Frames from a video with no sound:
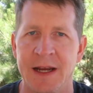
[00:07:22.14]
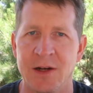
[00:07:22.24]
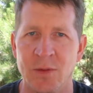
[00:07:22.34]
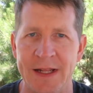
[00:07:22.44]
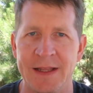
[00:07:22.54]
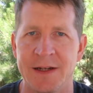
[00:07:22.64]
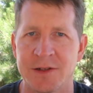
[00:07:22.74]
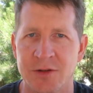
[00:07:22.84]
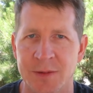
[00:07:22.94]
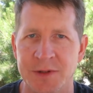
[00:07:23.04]
and reading the
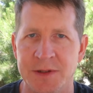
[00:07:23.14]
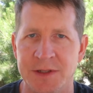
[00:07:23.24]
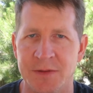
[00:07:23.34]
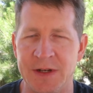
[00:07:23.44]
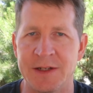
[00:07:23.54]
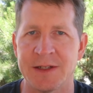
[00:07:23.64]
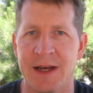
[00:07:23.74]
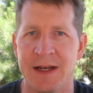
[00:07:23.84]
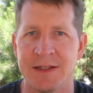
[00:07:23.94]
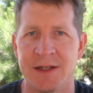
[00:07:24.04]
descriptions of each
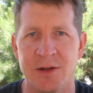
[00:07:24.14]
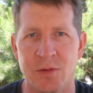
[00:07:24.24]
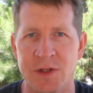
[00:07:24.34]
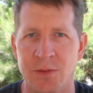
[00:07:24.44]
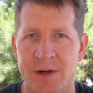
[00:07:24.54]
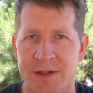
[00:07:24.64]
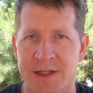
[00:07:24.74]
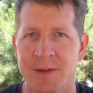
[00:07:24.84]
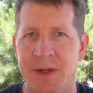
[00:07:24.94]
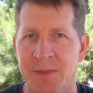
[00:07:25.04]
size to know which one
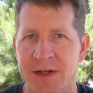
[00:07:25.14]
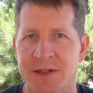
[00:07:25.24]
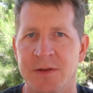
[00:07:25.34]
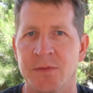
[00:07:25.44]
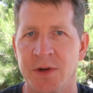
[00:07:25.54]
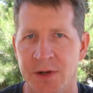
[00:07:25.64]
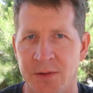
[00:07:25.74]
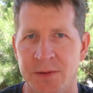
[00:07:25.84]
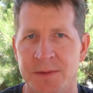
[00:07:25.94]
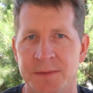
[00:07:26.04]
is gonna be best for you.